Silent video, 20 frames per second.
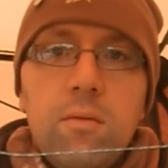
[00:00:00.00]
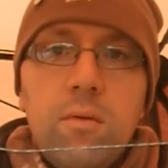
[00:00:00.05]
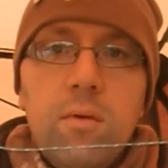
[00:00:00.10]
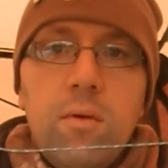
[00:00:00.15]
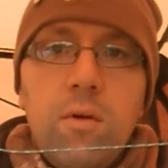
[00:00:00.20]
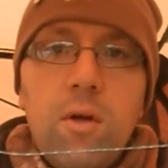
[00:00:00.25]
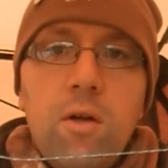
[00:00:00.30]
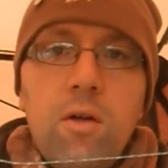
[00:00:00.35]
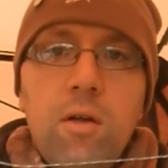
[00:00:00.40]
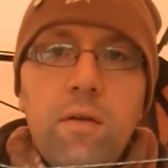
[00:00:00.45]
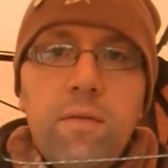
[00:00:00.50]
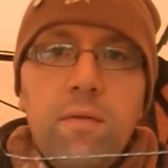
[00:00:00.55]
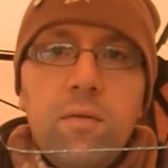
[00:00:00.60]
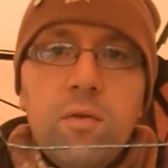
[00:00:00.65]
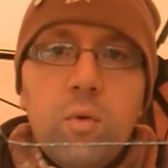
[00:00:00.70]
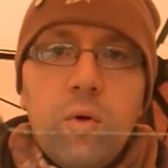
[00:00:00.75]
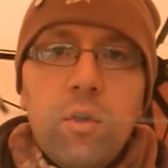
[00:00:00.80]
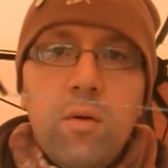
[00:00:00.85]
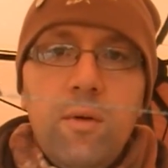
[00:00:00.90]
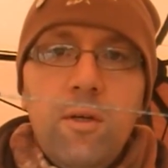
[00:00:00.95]
No
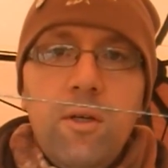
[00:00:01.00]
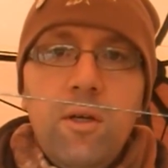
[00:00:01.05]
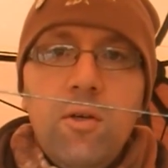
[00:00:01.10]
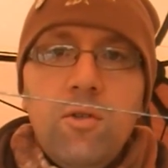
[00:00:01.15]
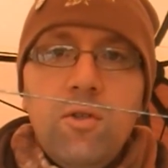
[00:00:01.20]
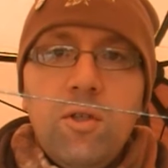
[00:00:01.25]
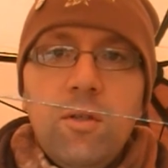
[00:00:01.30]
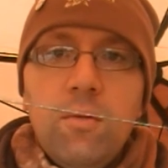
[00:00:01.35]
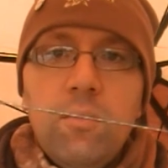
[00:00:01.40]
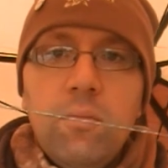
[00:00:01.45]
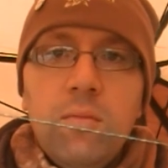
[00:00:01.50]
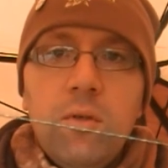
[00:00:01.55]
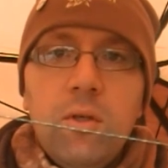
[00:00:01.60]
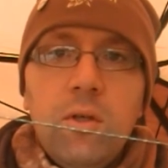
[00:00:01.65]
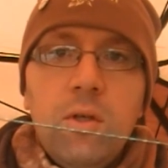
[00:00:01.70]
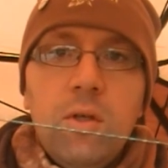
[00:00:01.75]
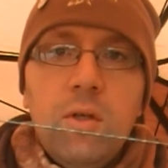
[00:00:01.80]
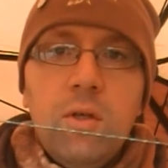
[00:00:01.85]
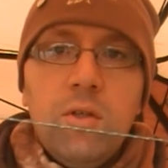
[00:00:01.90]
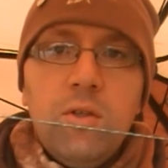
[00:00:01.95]
different to what I've been using.
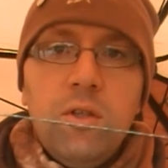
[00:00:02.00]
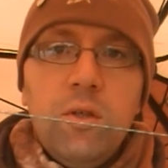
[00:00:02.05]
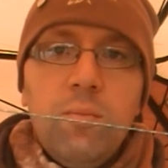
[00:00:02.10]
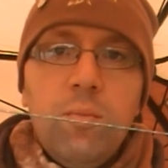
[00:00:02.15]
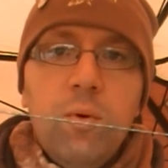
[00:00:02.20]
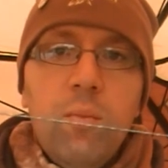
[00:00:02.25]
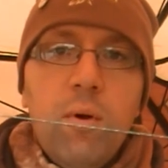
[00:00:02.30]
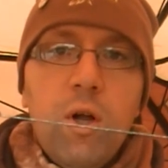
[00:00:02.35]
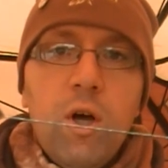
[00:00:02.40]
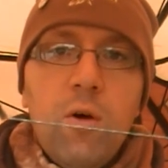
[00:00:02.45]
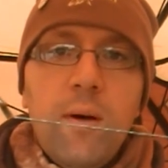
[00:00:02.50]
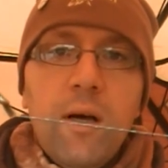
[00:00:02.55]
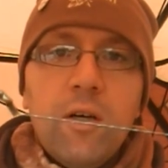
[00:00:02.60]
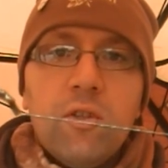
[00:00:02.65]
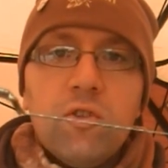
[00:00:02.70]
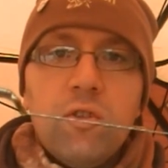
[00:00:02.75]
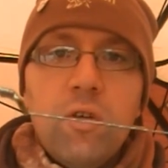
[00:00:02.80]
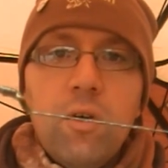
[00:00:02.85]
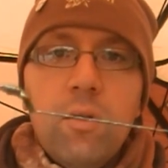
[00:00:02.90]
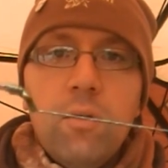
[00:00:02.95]
Simple
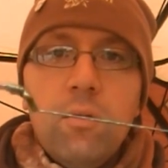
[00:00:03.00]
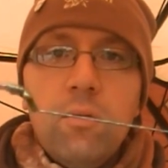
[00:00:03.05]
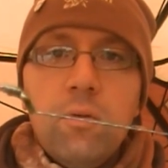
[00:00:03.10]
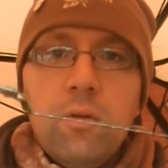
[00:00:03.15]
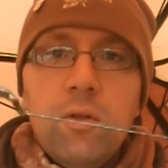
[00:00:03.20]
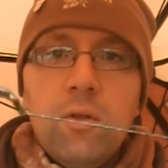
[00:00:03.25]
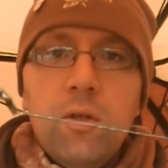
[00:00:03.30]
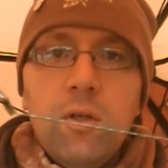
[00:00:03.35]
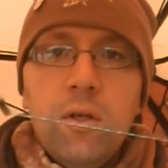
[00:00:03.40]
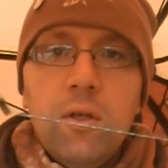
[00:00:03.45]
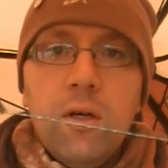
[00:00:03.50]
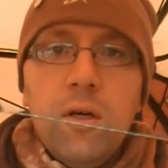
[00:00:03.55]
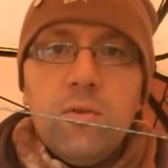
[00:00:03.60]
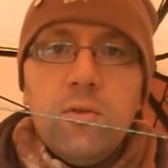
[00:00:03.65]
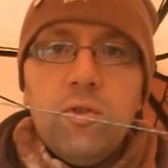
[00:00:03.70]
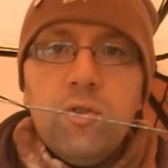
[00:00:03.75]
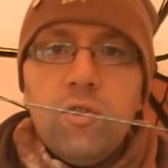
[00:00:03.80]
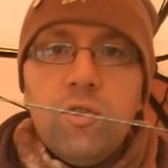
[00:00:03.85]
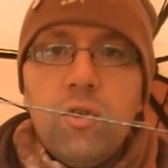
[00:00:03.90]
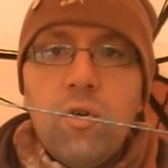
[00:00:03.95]
blowback style.
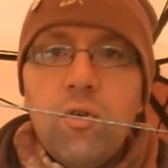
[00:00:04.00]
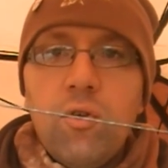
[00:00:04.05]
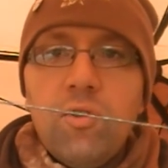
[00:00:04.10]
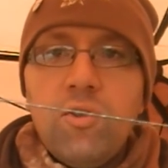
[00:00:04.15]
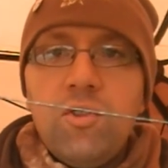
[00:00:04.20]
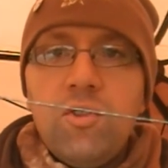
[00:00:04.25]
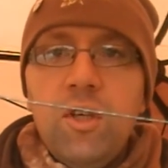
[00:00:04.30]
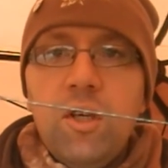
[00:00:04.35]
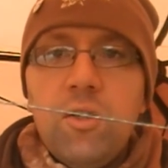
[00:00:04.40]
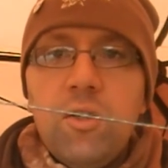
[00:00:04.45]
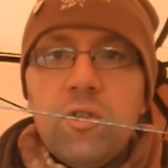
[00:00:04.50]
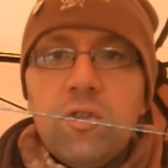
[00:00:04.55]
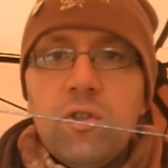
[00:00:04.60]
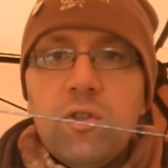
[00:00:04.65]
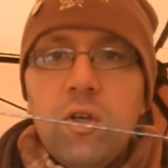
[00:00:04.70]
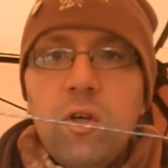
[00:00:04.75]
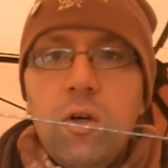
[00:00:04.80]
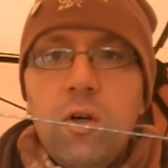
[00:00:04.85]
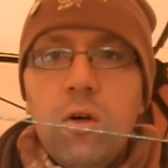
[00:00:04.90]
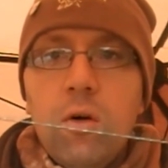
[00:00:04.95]
That's a size
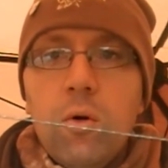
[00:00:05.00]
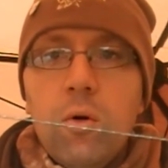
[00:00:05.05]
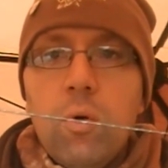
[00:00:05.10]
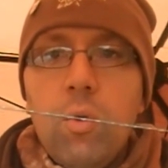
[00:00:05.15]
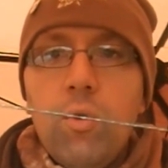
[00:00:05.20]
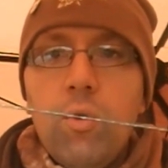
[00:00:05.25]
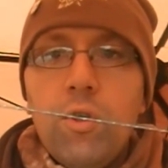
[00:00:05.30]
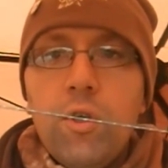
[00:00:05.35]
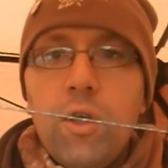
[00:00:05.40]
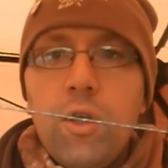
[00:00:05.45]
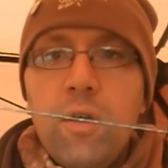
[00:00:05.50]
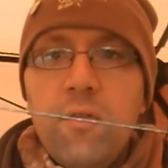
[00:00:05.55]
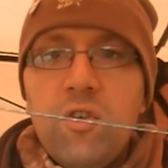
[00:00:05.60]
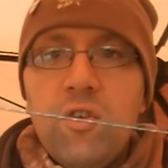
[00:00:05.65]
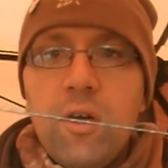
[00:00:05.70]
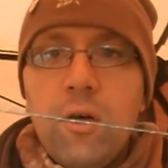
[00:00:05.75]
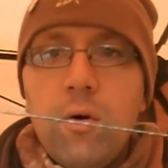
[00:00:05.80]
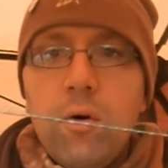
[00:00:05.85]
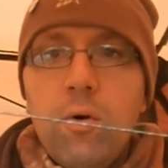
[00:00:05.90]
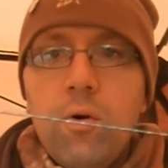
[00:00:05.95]
6 Corda curved
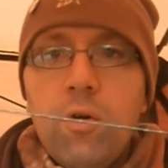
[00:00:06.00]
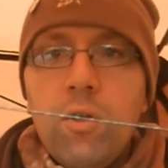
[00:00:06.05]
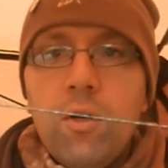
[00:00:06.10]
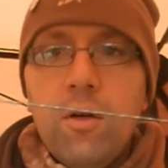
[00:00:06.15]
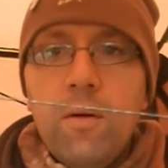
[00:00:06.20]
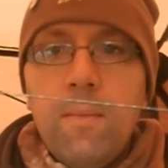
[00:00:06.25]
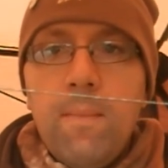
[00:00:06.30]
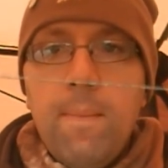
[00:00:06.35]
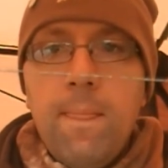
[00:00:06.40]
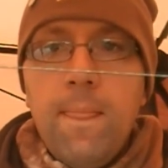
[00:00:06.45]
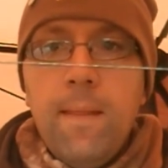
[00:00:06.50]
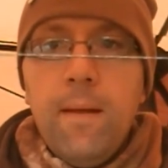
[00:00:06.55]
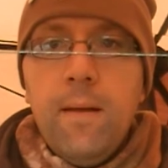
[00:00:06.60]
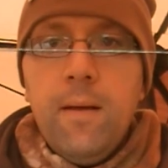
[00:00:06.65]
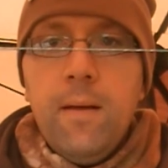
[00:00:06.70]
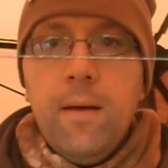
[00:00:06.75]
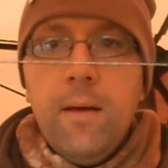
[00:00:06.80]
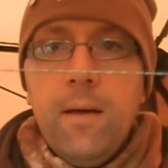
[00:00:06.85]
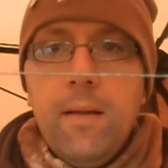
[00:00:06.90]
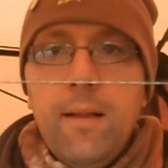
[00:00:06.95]
shank hook,
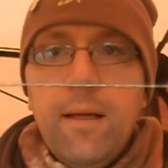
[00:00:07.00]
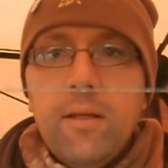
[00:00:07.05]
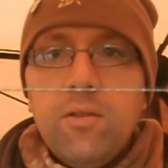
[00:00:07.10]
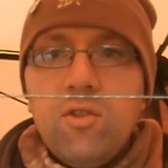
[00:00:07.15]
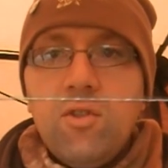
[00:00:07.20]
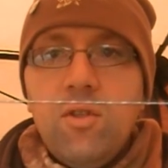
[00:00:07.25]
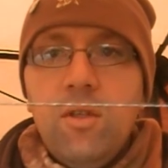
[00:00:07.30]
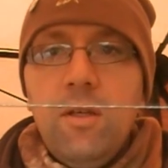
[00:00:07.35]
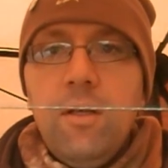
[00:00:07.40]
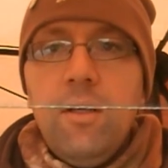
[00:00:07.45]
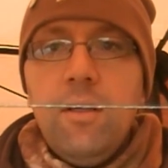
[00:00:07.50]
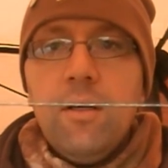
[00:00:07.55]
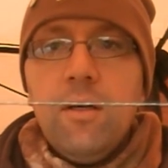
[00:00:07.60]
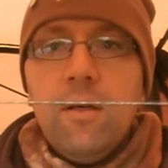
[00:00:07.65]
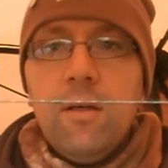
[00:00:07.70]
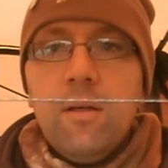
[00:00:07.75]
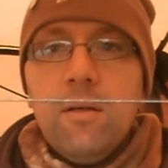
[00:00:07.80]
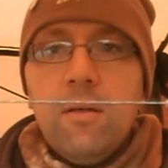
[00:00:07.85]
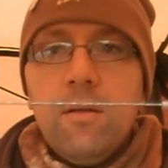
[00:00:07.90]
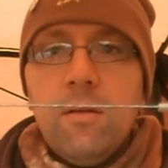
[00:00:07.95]
and that's the